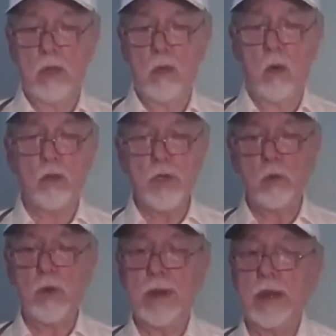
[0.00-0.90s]
all
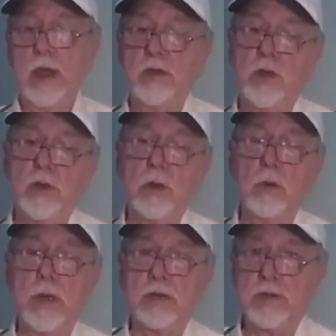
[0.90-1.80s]
you really need to
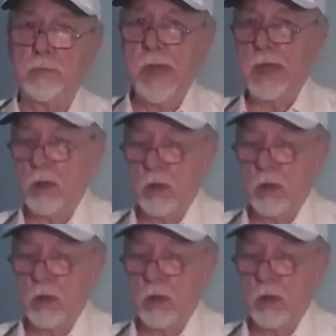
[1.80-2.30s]
do is to make a